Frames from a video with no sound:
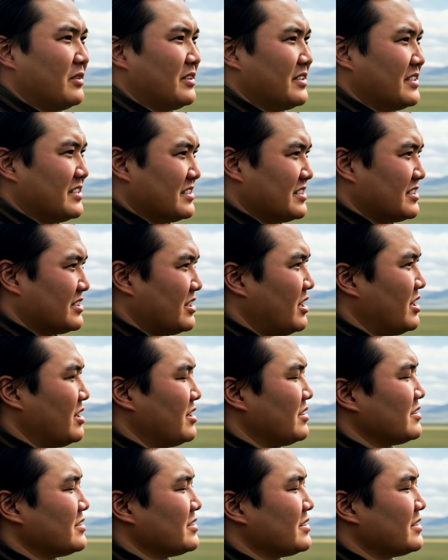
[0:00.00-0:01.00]

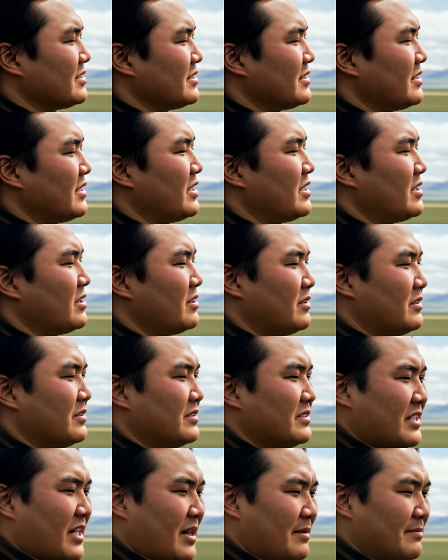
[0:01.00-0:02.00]
deserves to lose
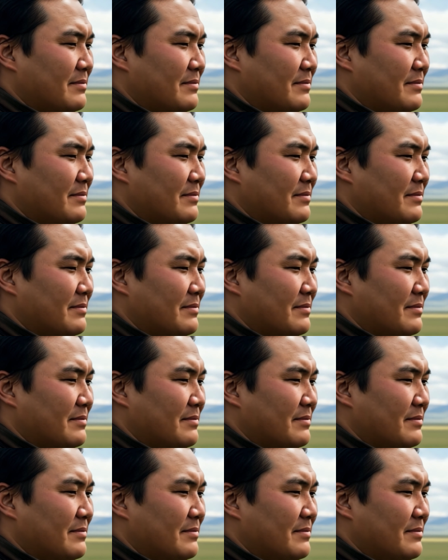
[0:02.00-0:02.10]
them.